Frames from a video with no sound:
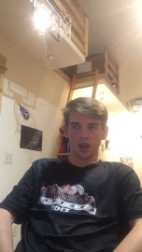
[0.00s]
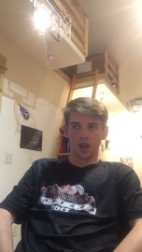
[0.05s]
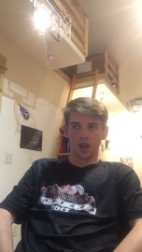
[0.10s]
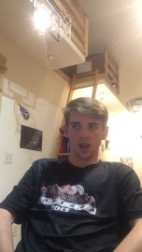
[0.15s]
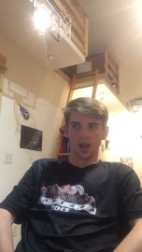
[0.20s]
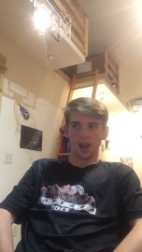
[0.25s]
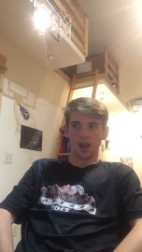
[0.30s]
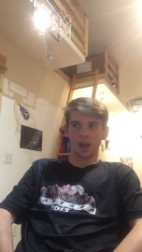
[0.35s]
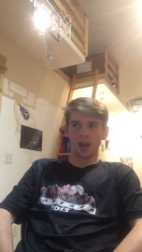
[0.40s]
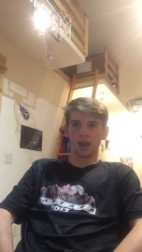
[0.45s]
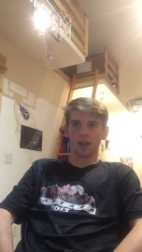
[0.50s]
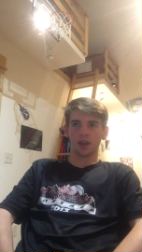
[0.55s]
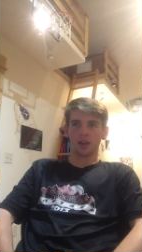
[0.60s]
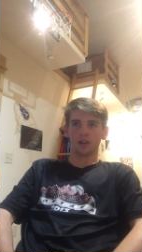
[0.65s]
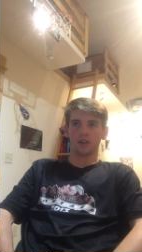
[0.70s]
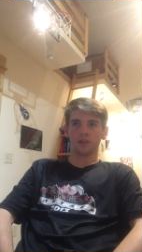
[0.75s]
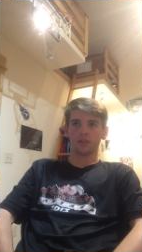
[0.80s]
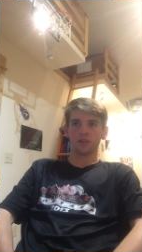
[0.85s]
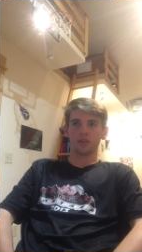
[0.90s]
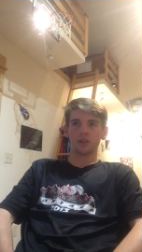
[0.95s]

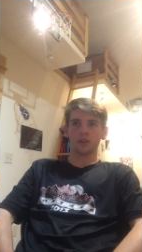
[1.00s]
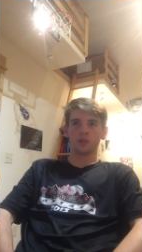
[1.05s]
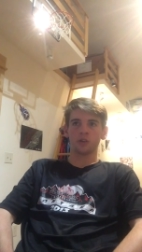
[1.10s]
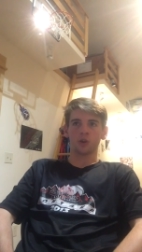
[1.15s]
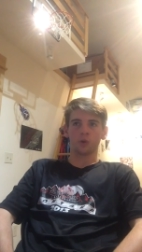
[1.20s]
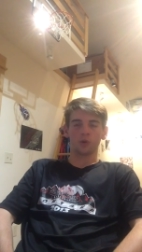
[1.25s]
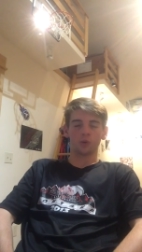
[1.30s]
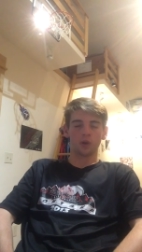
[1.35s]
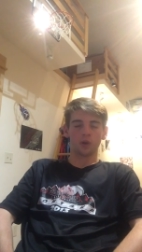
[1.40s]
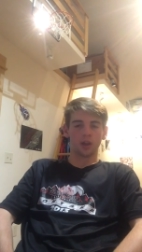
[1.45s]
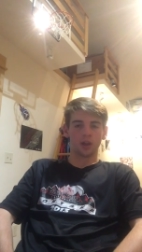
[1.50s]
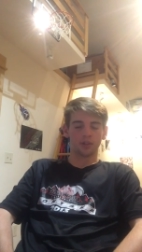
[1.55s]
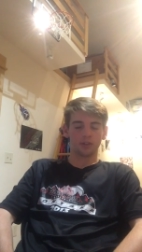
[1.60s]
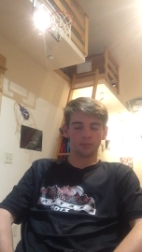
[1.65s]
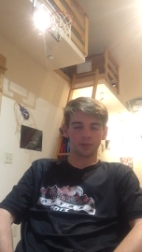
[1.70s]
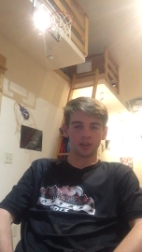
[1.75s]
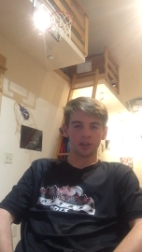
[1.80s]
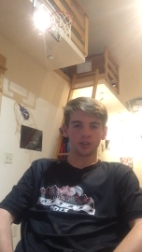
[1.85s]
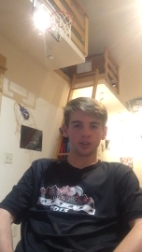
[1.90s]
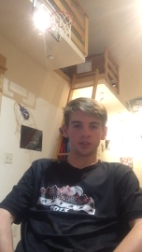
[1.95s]
And, at
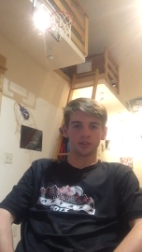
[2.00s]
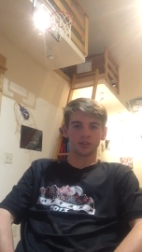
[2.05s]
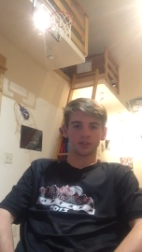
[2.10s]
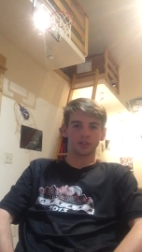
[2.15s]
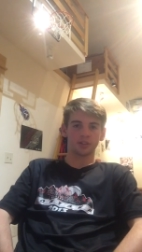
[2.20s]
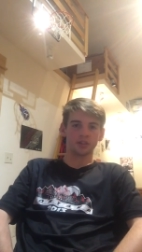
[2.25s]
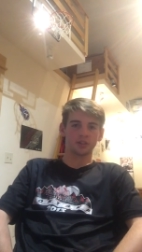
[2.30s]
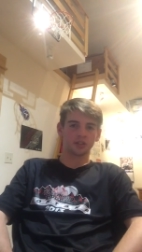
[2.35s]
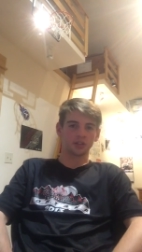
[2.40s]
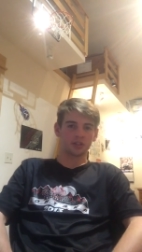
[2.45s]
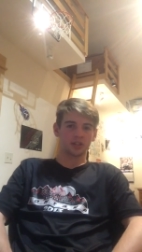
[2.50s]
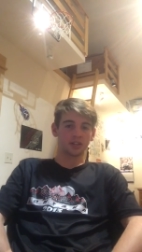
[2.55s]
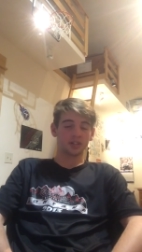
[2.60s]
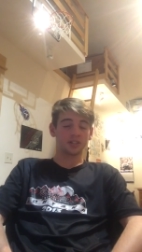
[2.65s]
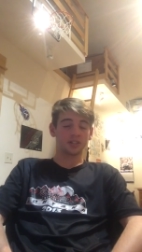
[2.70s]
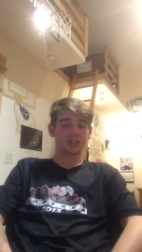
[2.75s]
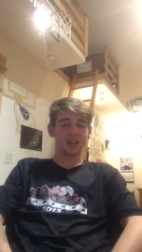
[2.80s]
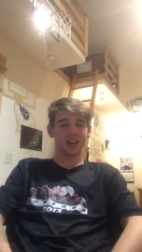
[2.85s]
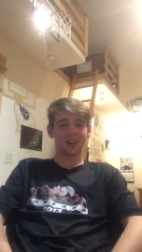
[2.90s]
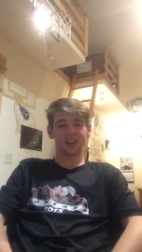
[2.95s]
the beginning of the season, he
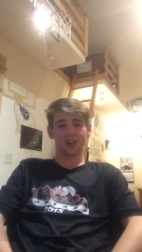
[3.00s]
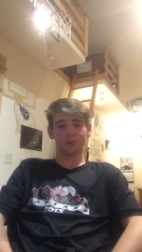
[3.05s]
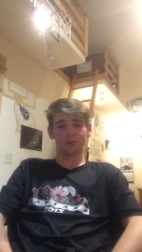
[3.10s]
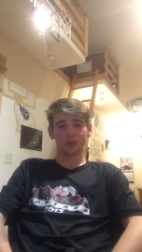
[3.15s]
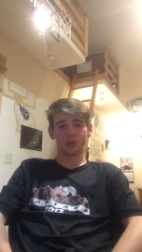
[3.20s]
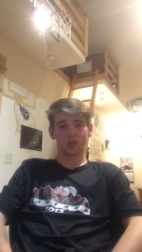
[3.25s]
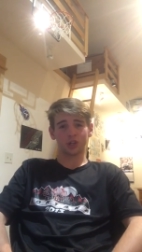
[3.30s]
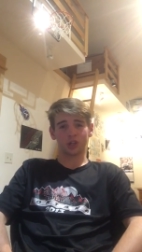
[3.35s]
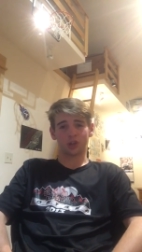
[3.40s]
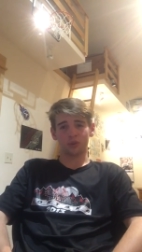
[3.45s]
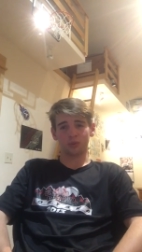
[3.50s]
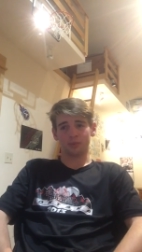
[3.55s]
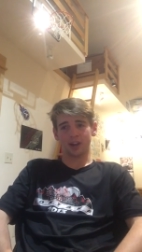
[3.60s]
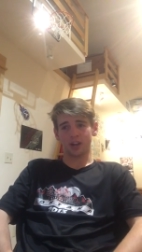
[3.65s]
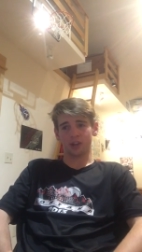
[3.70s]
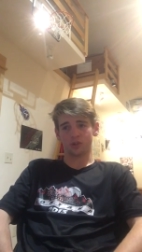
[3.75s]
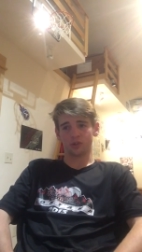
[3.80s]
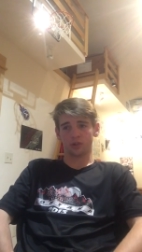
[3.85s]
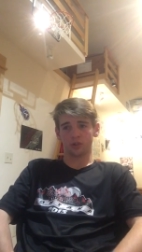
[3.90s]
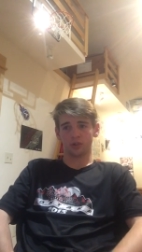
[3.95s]
sat down with the general
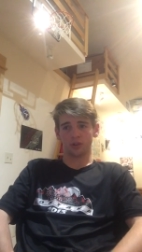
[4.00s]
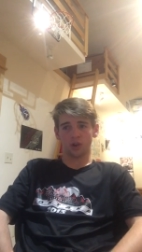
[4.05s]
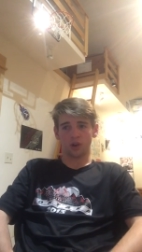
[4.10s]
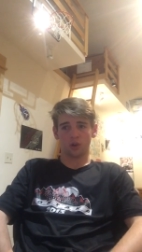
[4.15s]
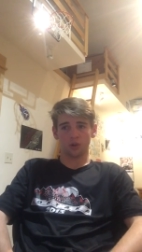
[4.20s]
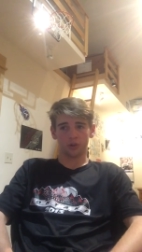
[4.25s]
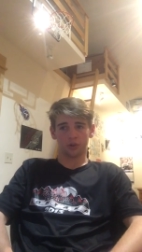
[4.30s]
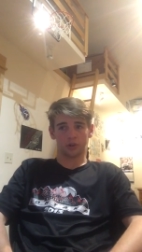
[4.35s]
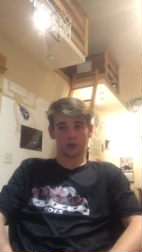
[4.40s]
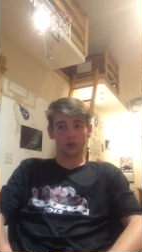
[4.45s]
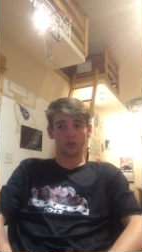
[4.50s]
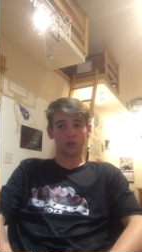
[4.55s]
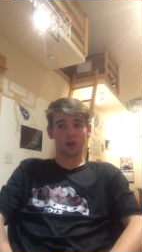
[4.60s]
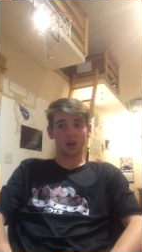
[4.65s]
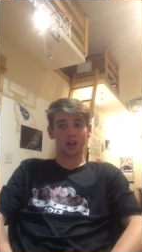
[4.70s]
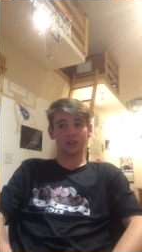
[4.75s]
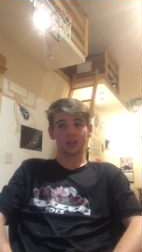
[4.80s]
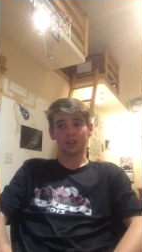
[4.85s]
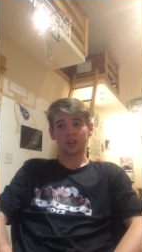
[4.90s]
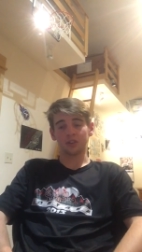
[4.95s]
manager and the owner and he
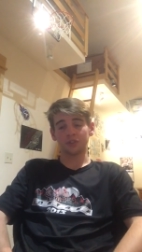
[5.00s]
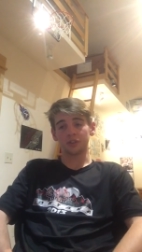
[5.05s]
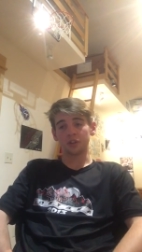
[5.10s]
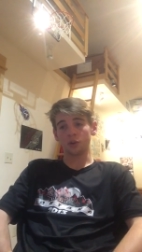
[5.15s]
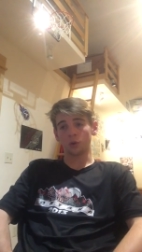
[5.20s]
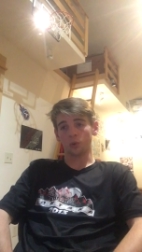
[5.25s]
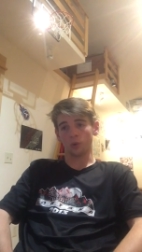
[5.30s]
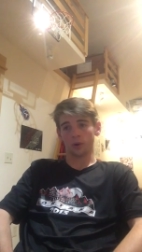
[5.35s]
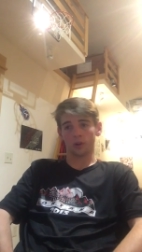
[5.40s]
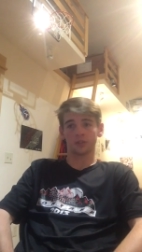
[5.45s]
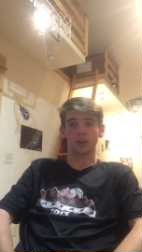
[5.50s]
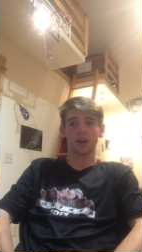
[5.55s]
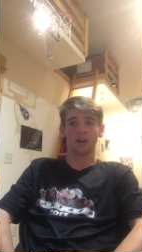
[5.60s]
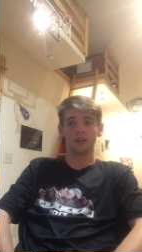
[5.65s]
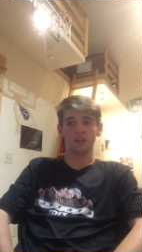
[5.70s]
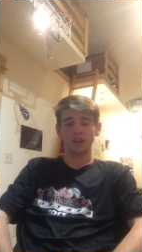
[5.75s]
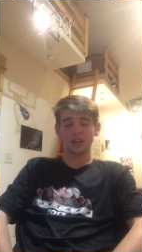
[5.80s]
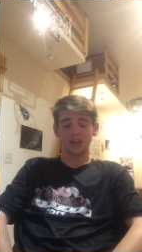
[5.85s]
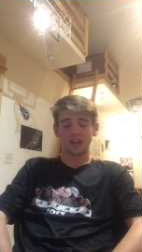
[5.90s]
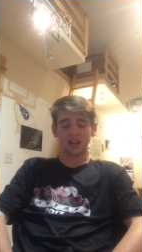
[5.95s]
tried to get a deal worked
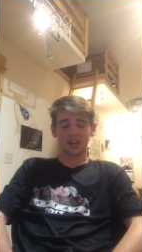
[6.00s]
out.